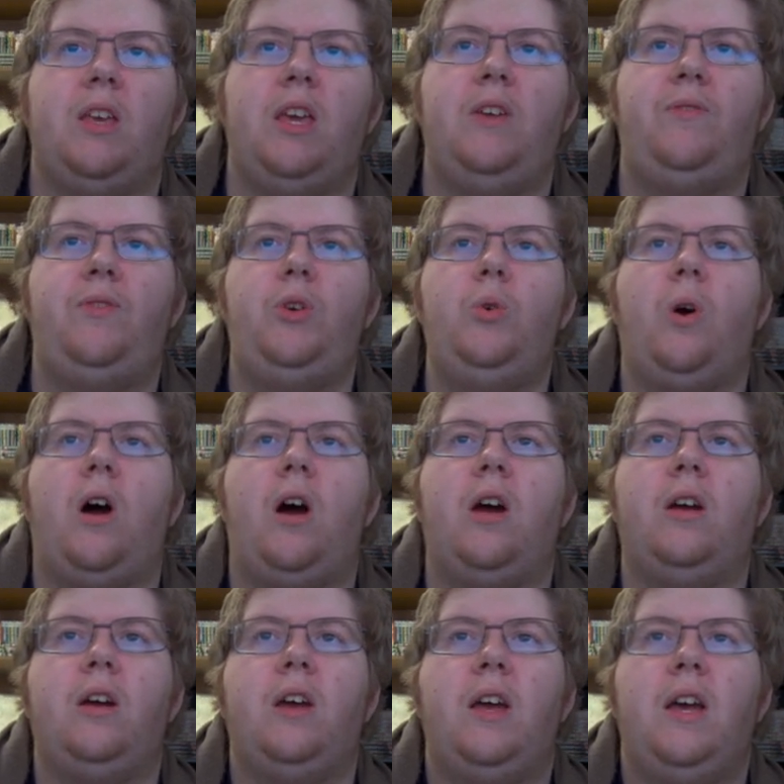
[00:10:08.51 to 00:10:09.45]
If you
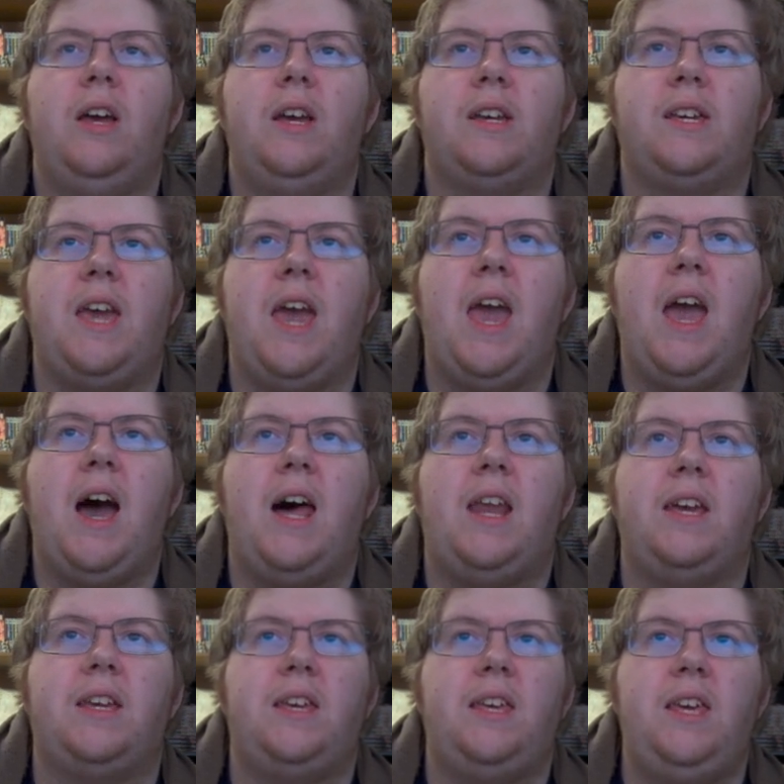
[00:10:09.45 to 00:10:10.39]
are
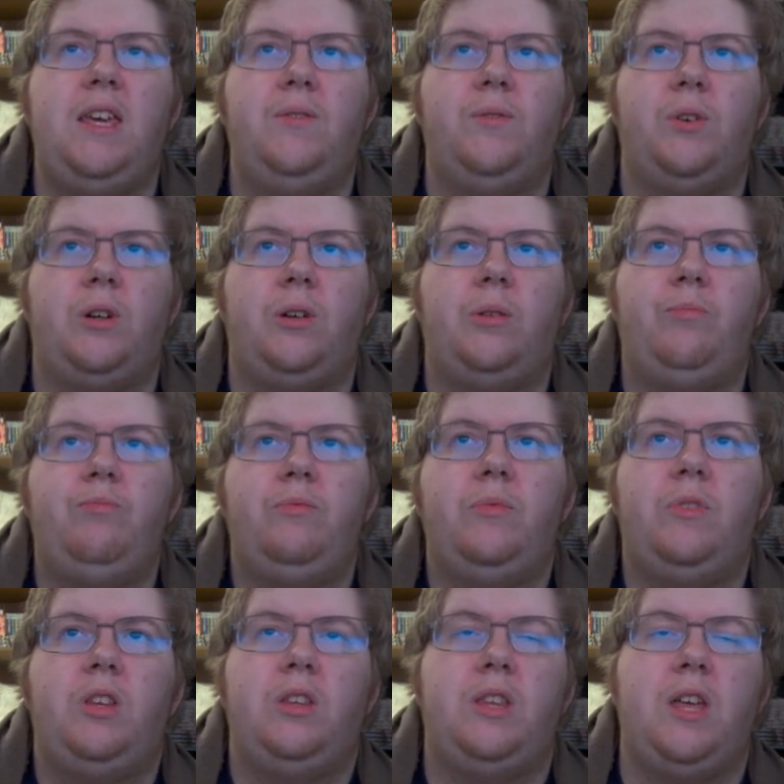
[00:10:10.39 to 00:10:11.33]
chaotic evil,
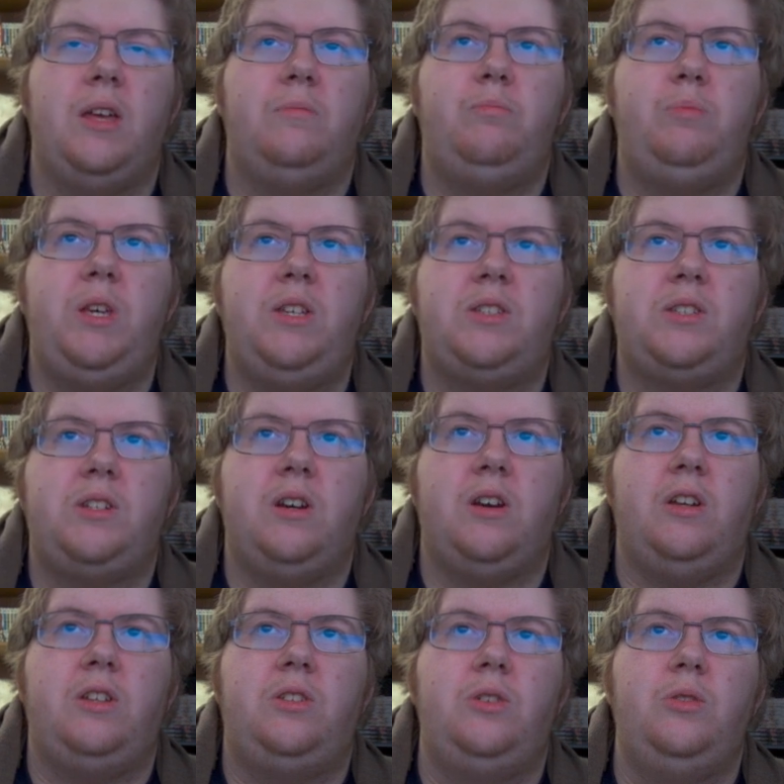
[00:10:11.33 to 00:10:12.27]
then
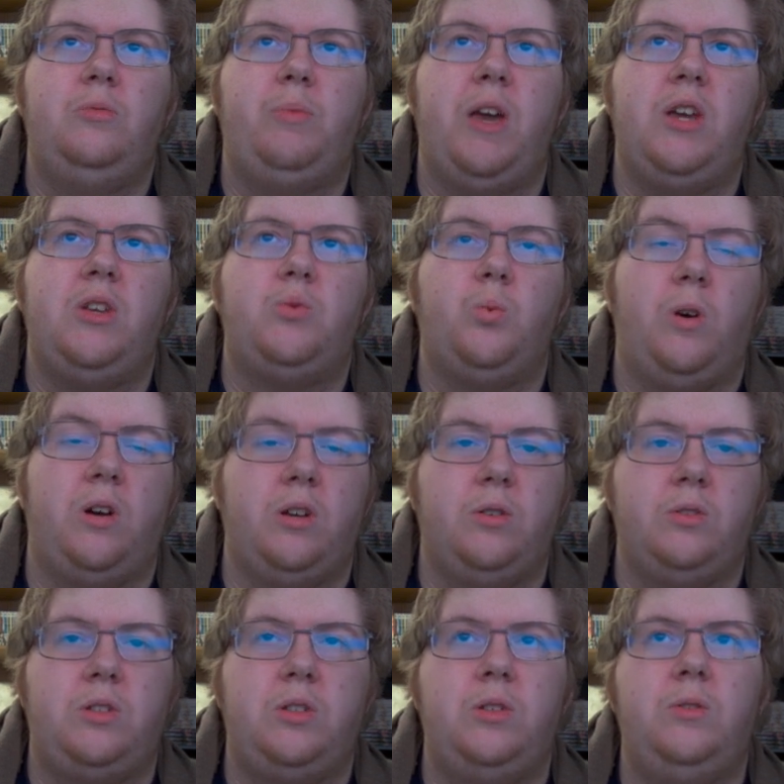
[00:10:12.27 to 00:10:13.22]
Bestiary 2, page
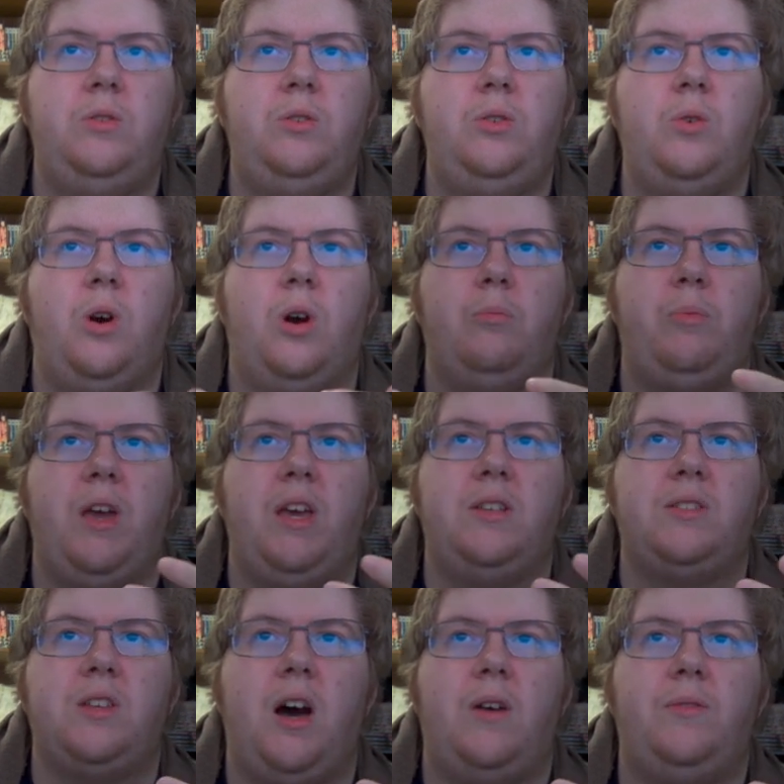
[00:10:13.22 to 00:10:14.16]
102, you are
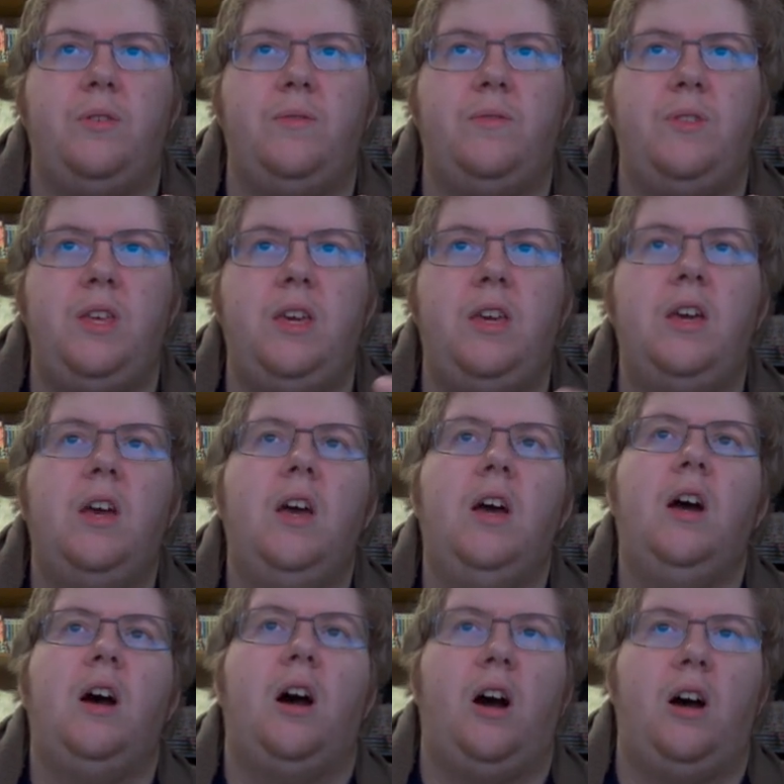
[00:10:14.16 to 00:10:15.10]
based off of the
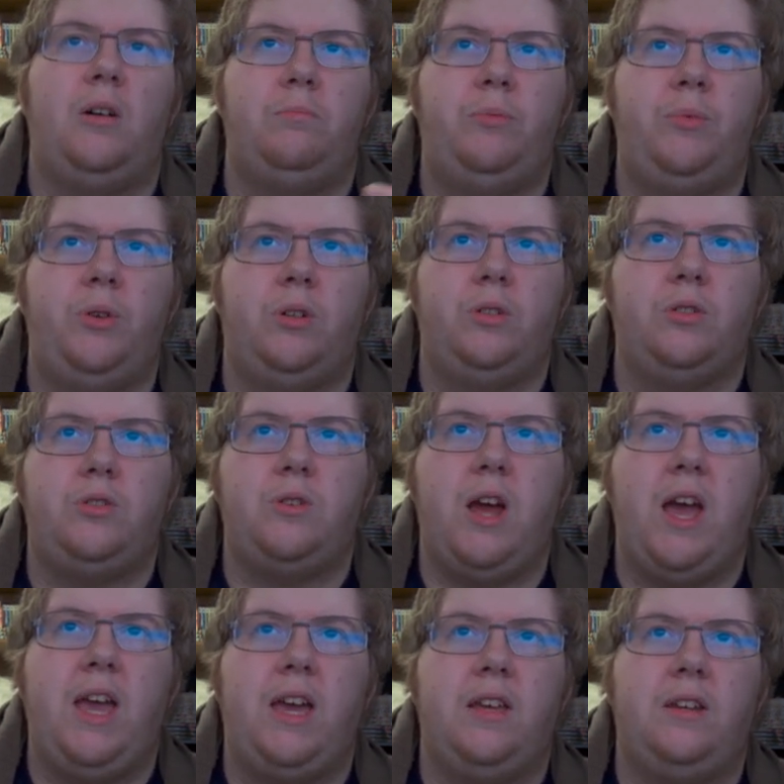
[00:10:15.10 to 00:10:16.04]
Umbral
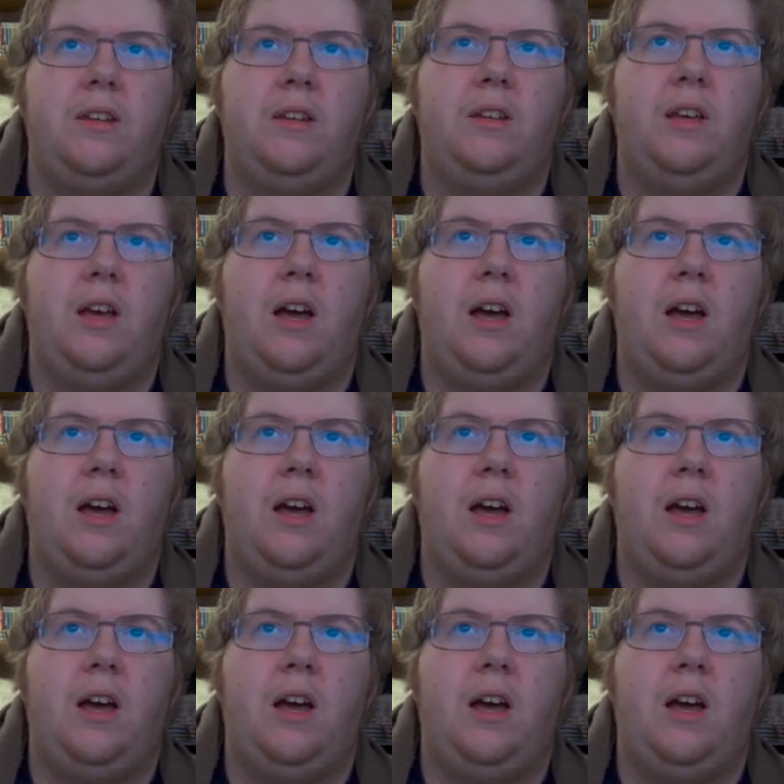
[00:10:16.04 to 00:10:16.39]
Dragon.